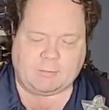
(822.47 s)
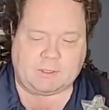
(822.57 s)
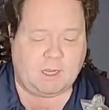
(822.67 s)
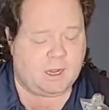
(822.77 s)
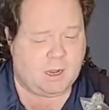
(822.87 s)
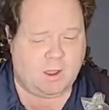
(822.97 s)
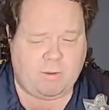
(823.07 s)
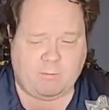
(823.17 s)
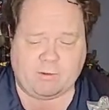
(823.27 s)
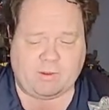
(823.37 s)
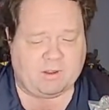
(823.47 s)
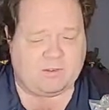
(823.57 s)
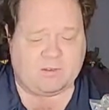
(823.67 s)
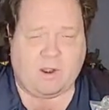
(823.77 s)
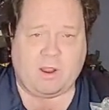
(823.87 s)
Sean Connery wasn't
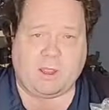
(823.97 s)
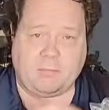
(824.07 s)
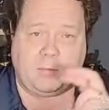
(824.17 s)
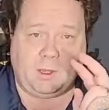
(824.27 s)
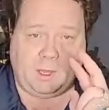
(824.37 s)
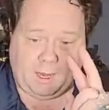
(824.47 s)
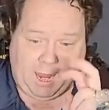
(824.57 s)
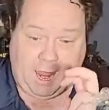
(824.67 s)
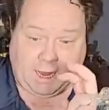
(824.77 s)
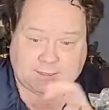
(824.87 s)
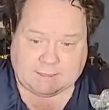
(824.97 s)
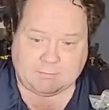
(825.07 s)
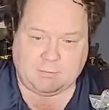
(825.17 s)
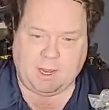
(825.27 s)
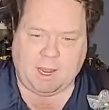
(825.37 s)
necessarily a
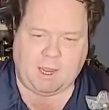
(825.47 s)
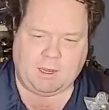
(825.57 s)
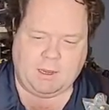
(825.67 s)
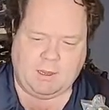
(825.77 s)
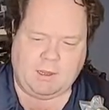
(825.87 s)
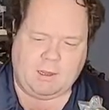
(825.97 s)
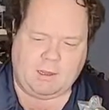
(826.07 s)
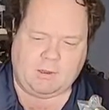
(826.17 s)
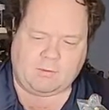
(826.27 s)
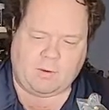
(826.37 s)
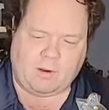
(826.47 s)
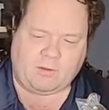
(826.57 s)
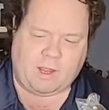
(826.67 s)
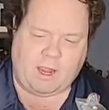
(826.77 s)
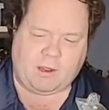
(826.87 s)
handsome man as far
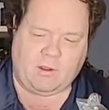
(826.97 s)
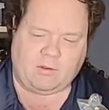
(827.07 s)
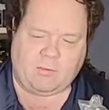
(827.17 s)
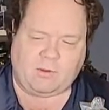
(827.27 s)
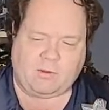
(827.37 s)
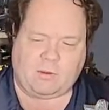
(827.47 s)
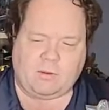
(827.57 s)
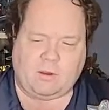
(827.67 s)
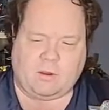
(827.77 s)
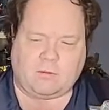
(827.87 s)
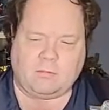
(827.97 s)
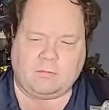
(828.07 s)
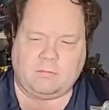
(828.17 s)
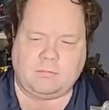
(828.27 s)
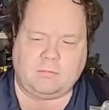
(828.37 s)
as that goes. He wasn't, you know,
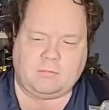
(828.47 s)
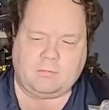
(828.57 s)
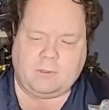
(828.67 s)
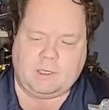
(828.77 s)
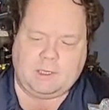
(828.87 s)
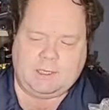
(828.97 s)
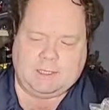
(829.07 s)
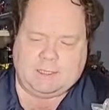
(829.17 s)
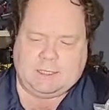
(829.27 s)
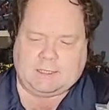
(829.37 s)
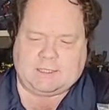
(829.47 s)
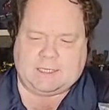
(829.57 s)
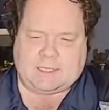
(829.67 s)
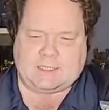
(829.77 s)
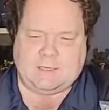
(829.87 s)
a
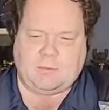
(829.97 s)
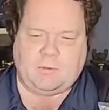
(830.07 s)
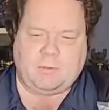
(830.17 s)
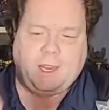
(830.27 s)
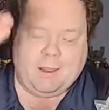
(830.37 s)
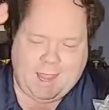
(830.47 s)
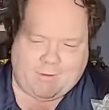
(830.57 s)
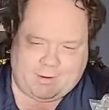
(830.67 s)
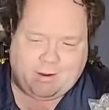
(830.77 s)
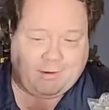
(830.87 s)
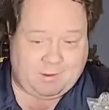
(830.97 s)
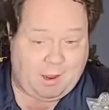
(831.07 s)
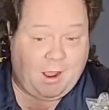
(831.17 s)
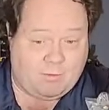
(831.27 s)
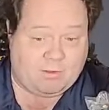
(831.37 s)
sex symbol in that regard. He
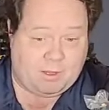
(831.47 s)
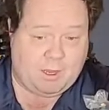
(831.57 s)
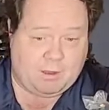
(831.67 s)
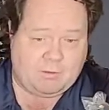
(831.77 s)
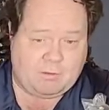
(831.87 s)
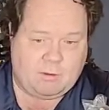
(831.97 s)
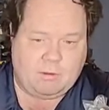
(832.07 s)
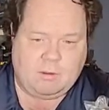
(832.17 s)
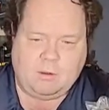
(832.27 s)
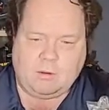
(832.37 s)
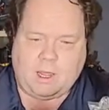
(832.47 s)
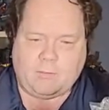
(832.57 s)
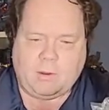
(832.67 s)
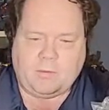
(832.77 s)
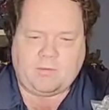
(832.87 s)
obviously is. A lot
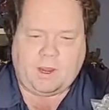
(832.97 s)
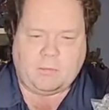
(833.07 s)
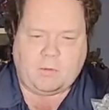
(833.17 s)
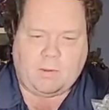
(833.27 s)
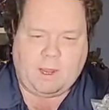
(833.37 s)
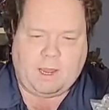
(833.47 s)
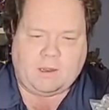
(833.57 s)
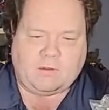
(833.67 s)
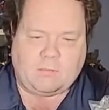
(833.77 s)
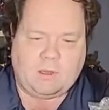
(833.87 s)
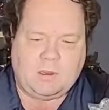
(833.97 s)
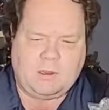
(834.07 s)
of women find him quite handsome.